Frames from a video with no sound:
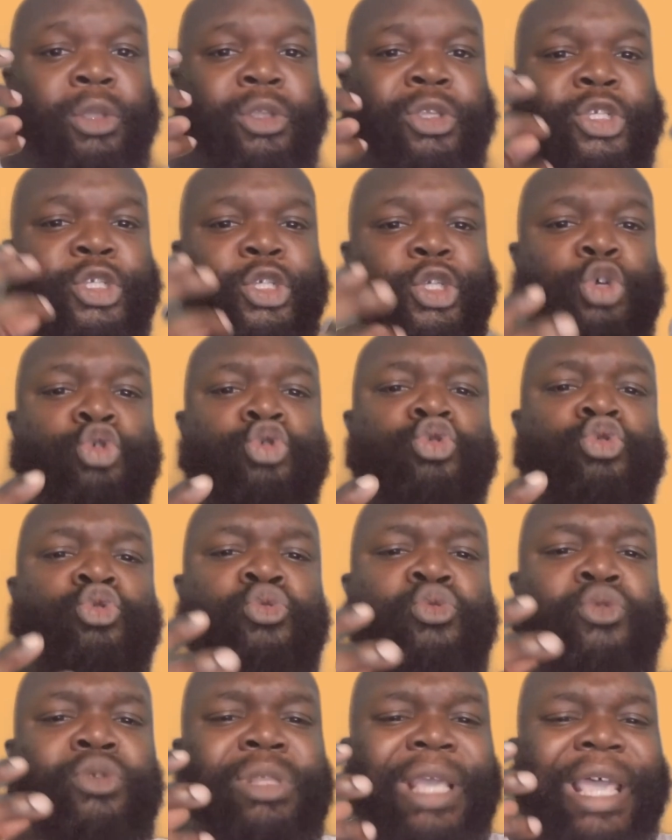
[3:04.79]

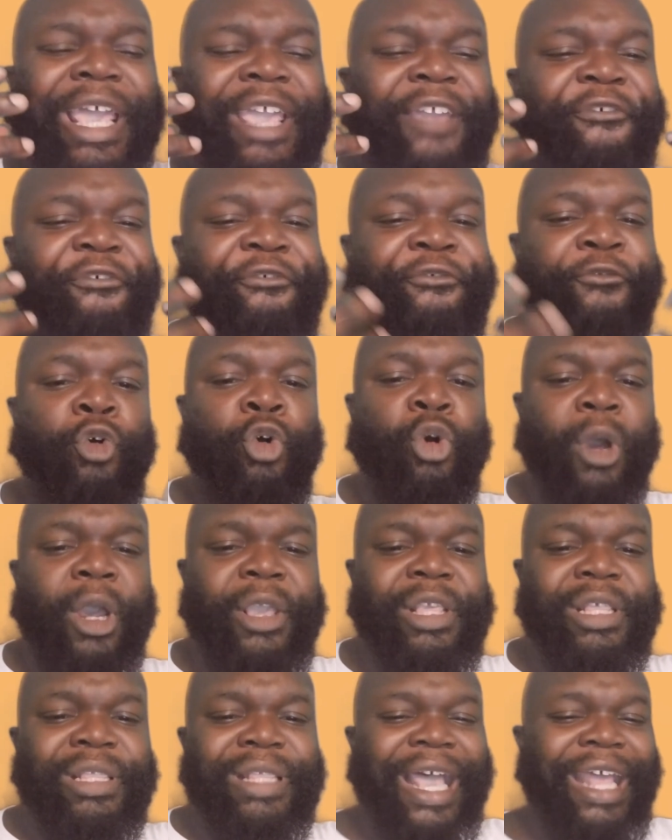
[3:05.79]
Choose a
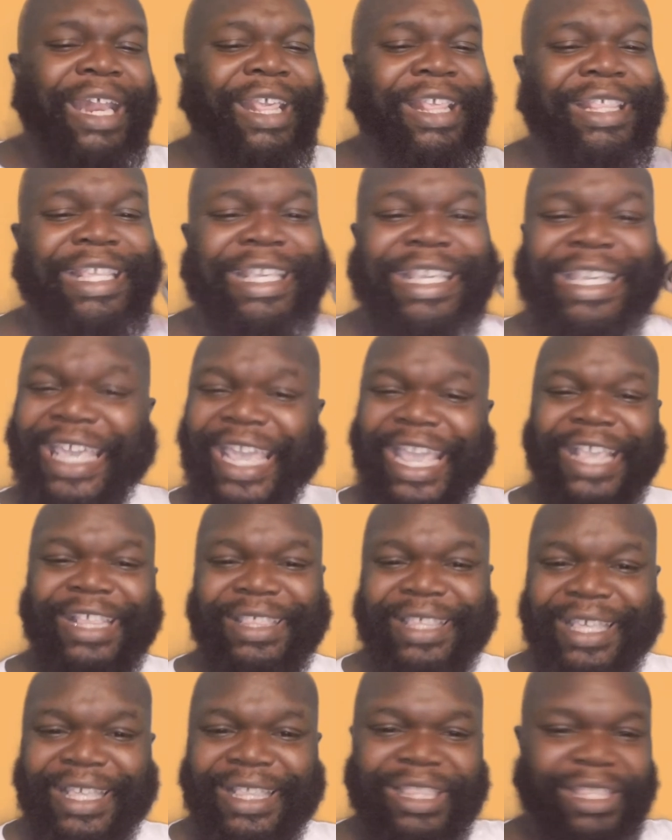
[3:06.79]
voice that is
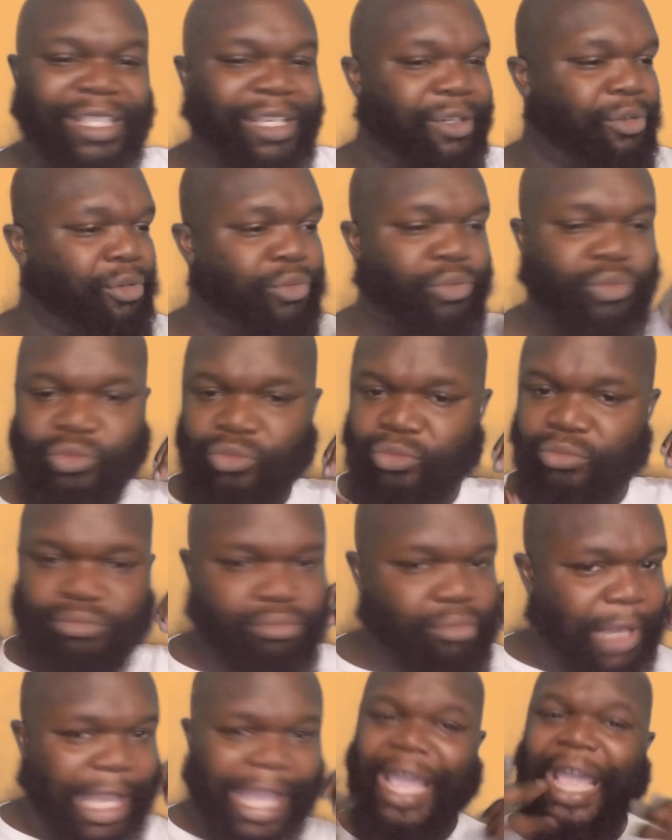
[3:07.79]
easy to
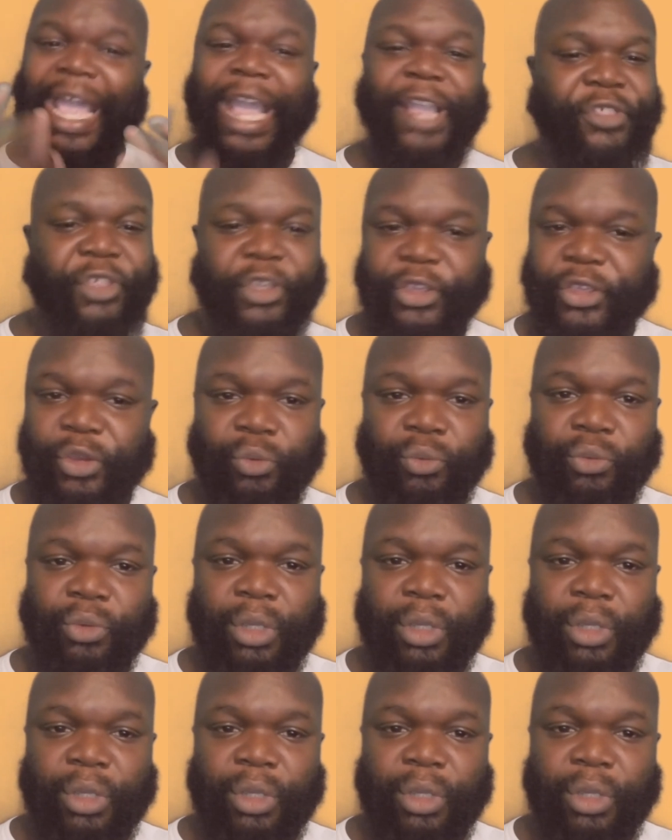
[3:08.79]
execute.